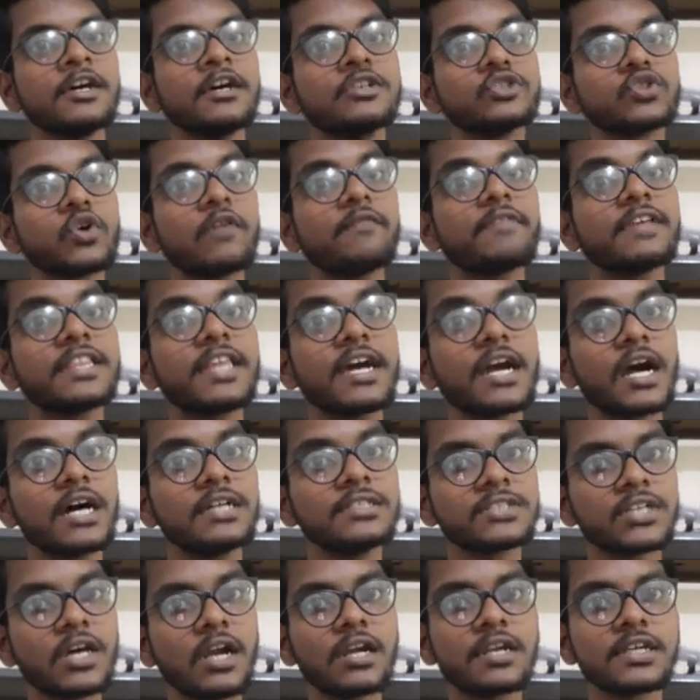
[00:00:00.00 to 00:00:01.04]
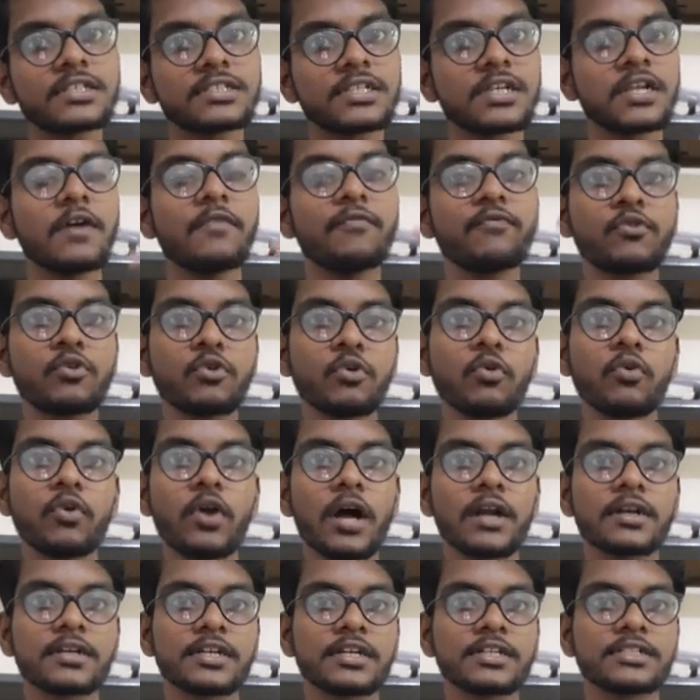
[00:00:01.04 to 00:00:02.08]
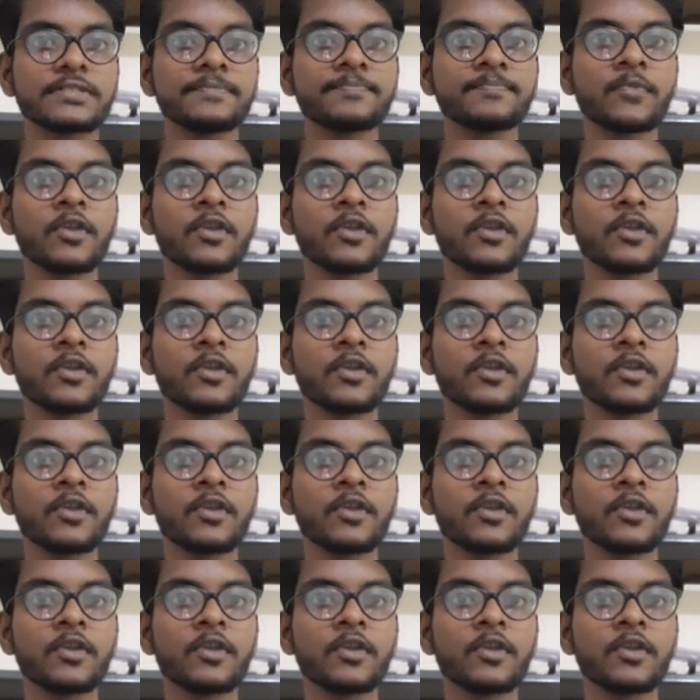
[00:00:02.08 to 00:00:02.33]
so with the consultation of two doctors.